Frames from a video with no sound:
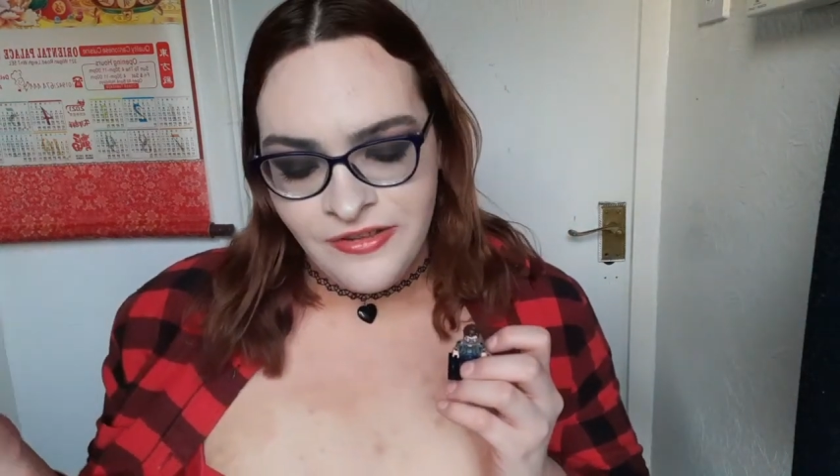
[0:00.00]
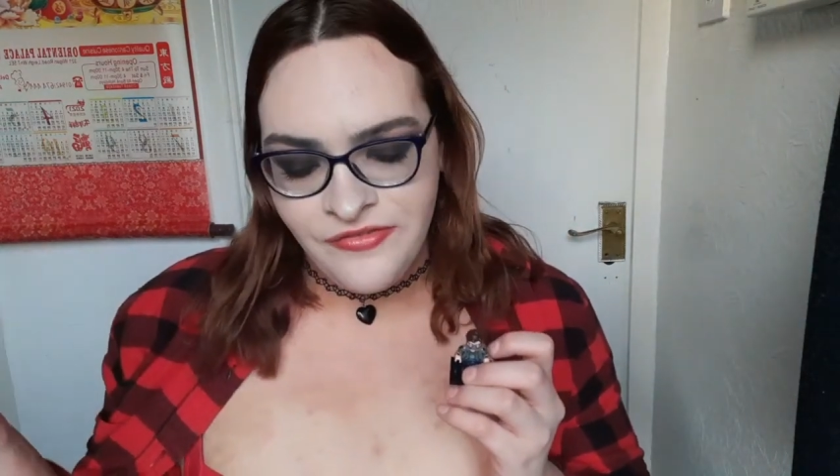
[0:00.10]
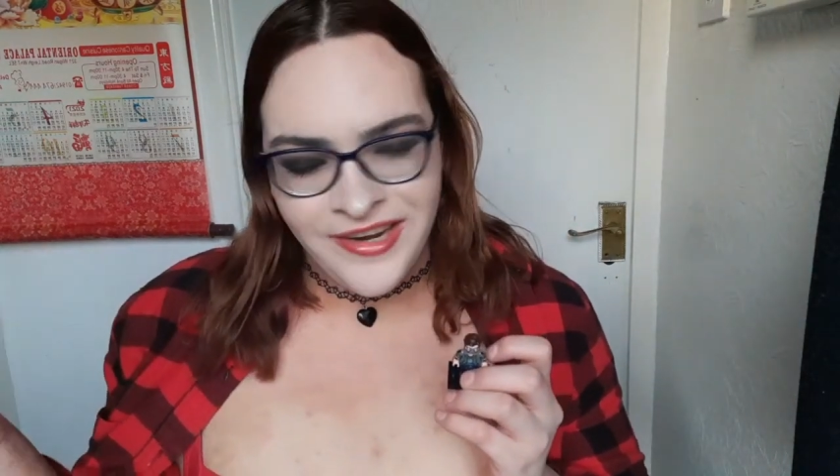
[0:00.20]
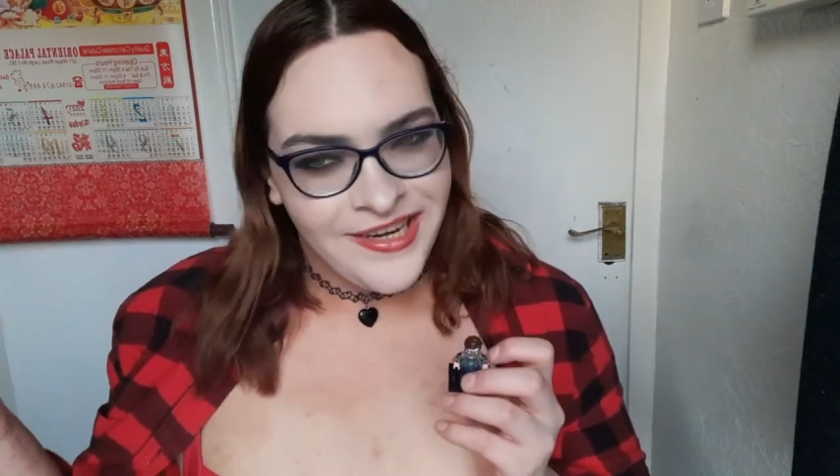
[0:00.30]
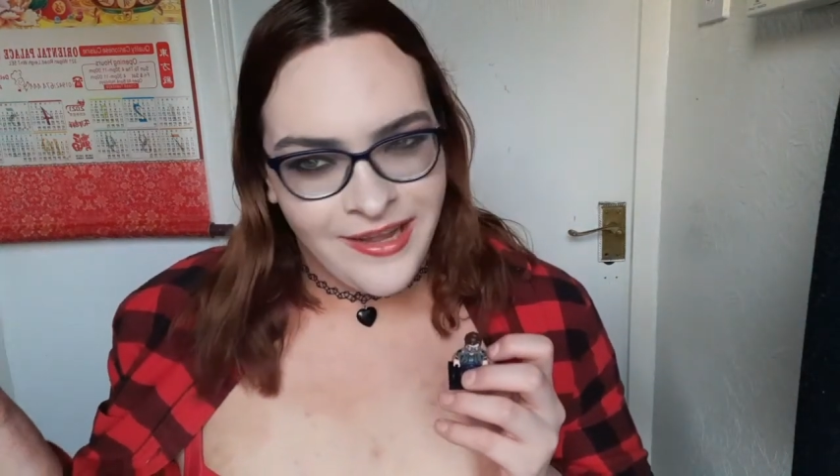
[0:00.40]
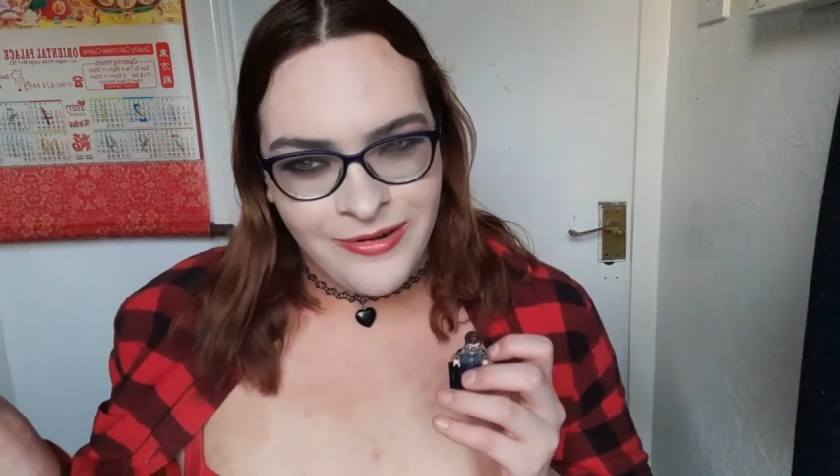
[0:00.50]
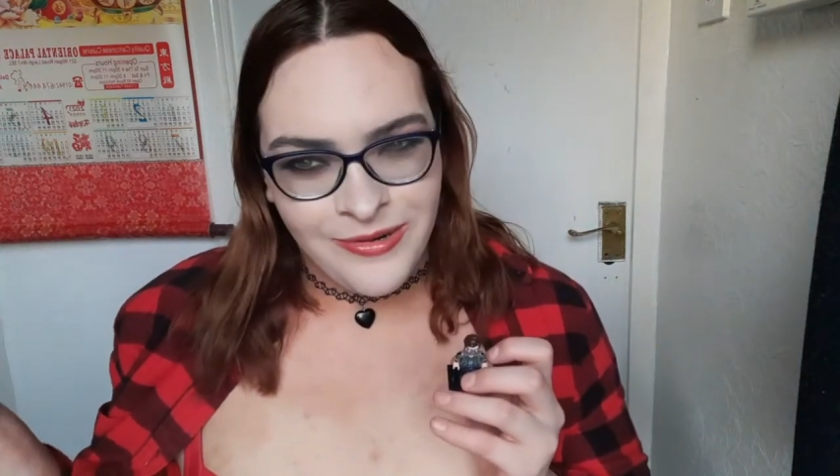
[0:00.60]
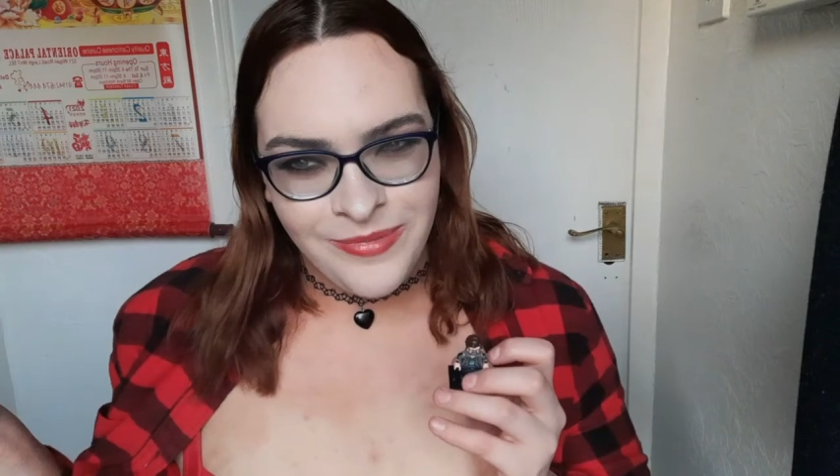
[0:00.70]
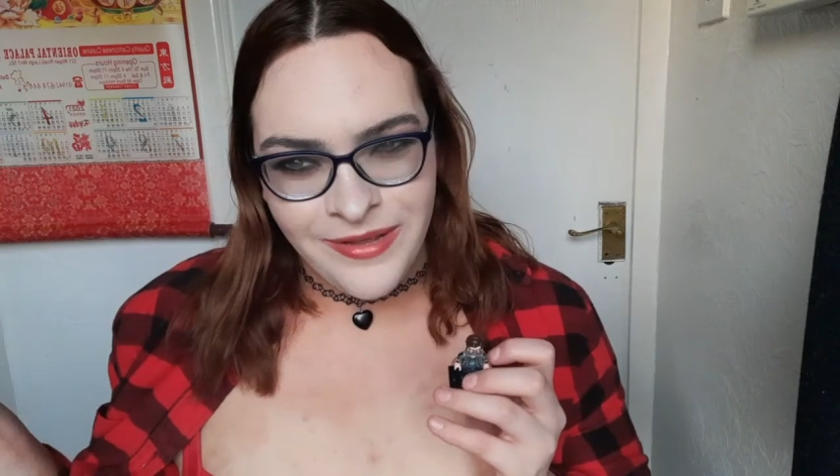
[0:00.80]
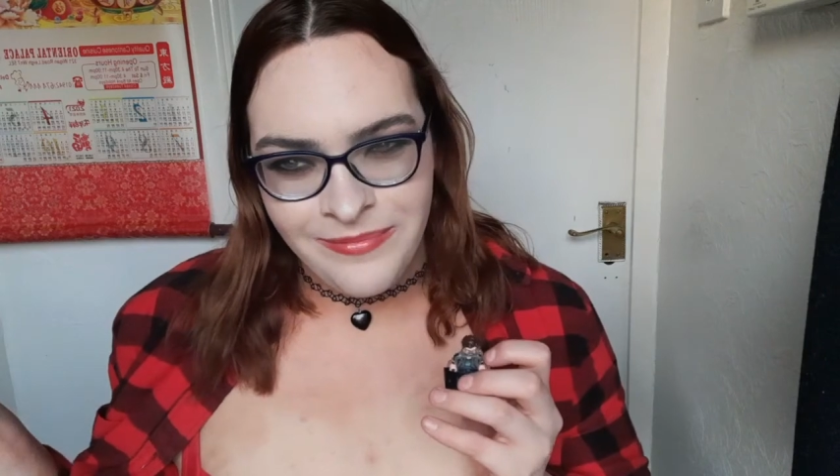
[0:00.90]
finding out
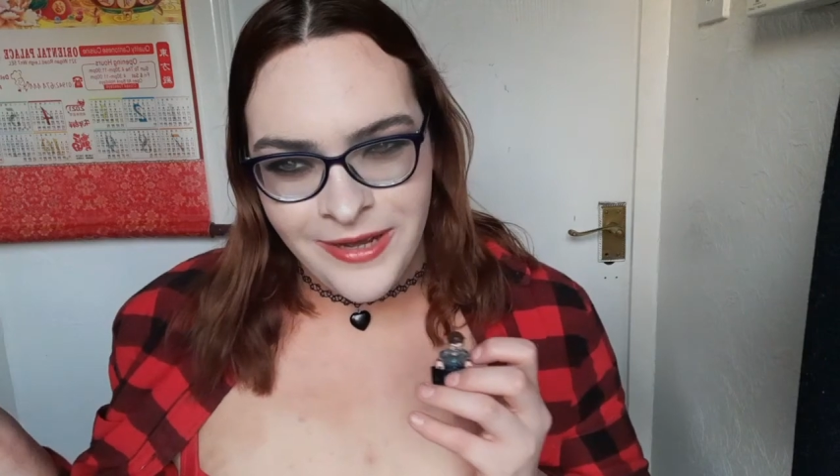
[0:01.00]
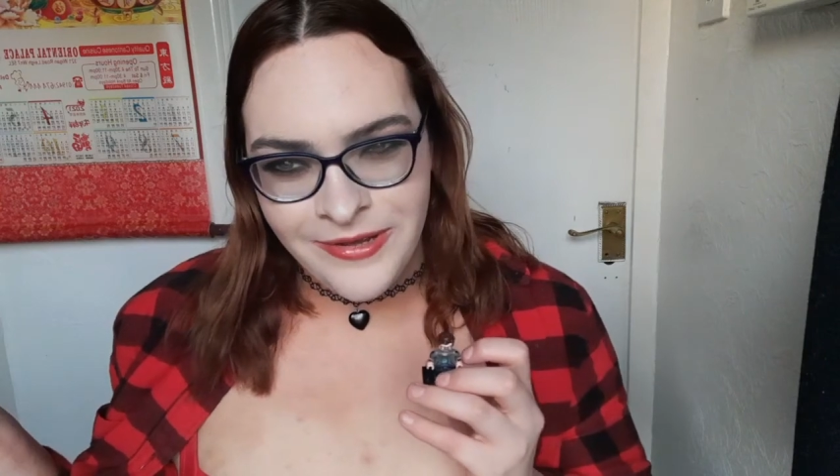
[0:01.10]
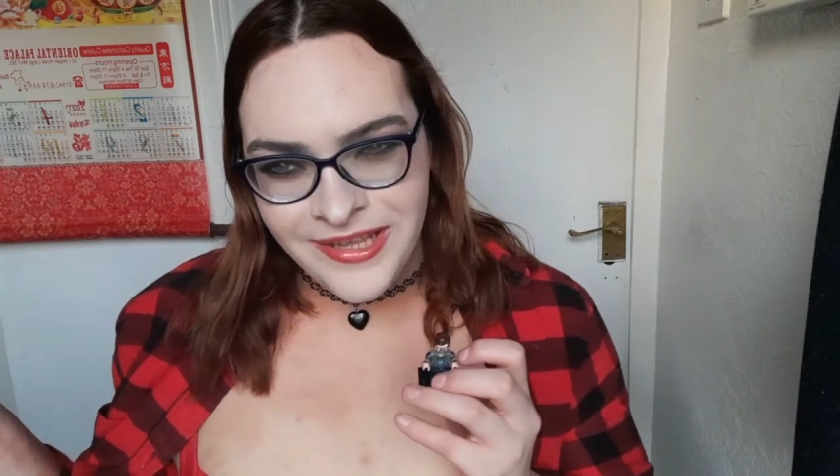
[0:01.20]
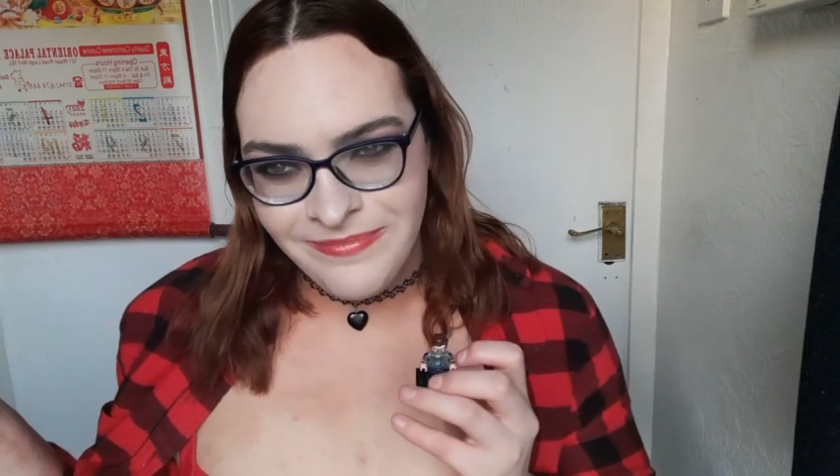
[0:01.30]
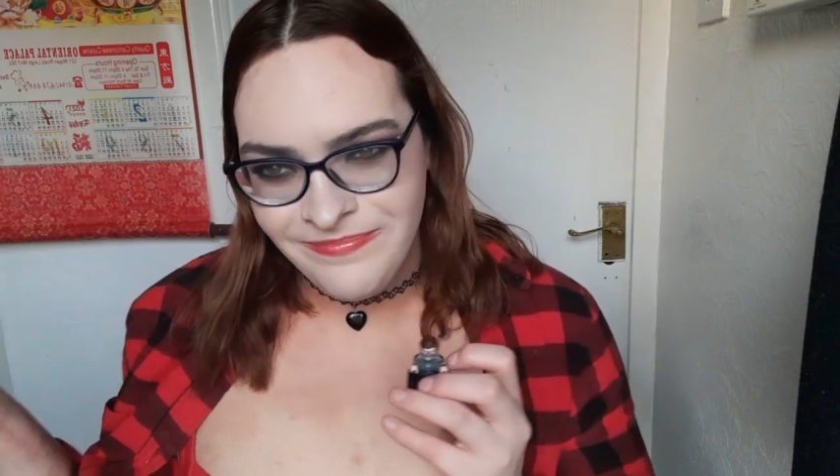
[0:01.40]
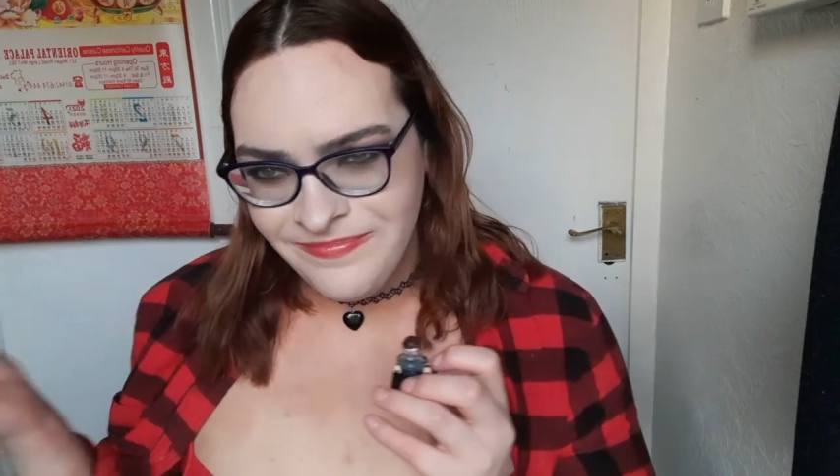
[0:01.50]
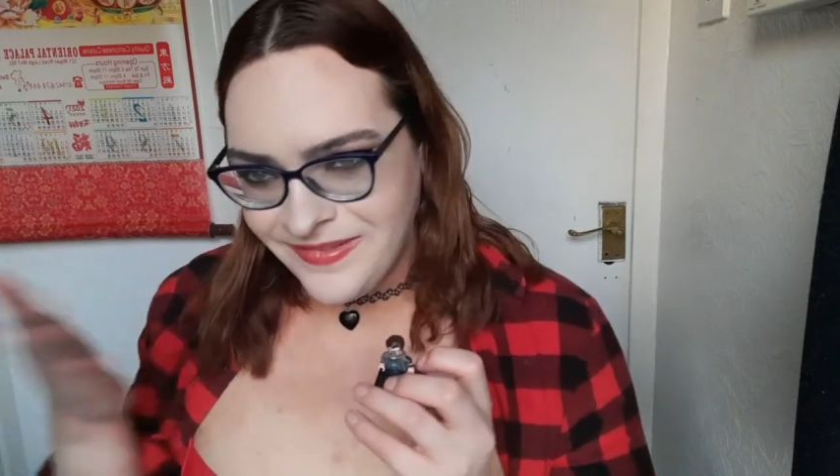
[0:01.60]
a bit about him.